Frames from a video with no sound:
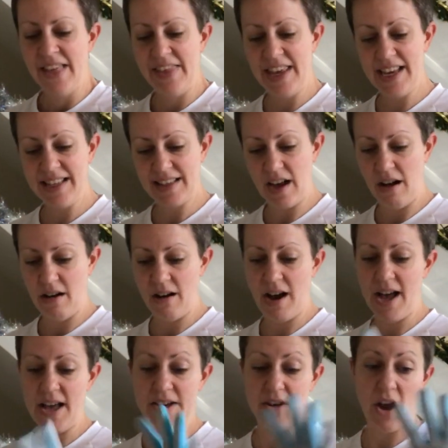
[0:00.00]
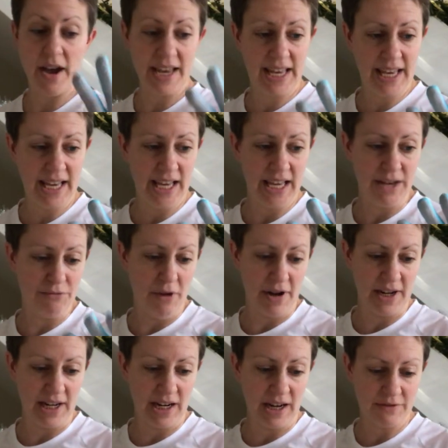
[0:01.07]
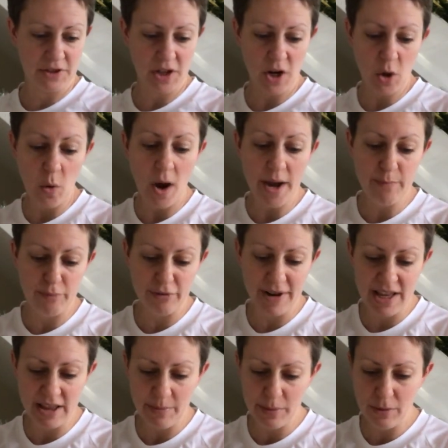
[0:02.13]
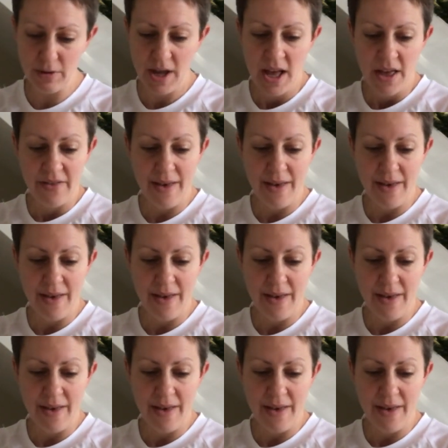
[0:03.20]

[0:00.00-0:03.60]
These are Nike running gloves, so quite breathable.